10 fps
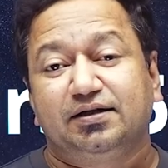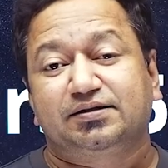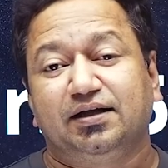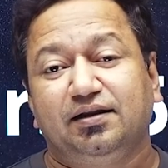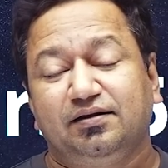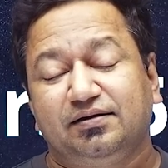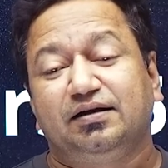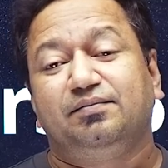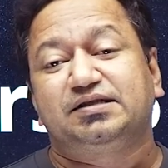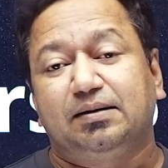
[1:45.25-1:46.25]
still,
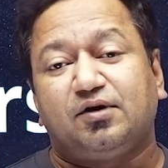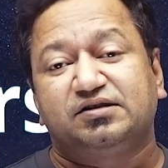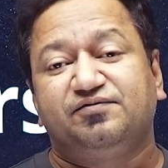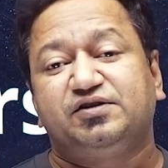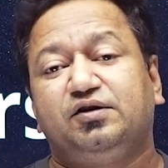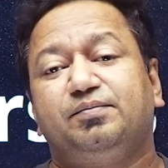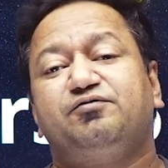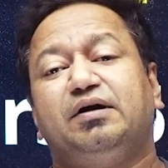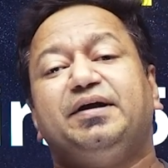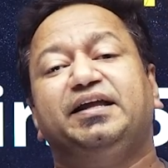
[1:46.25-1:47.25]
there'll be some concepts which you'll be
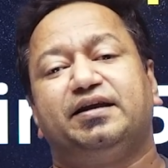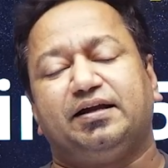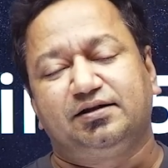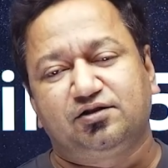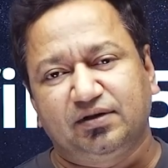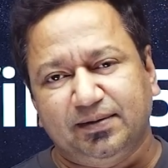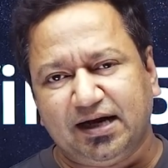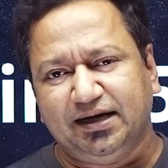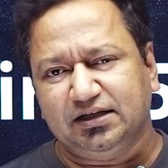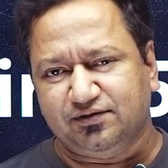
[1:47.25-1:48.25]
familiar in. So
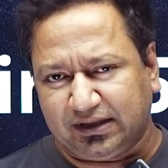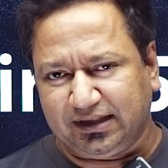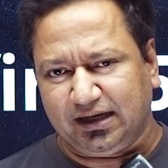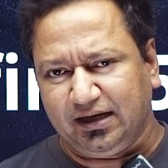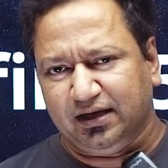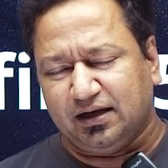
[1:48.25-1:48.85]
familiarity is one thing.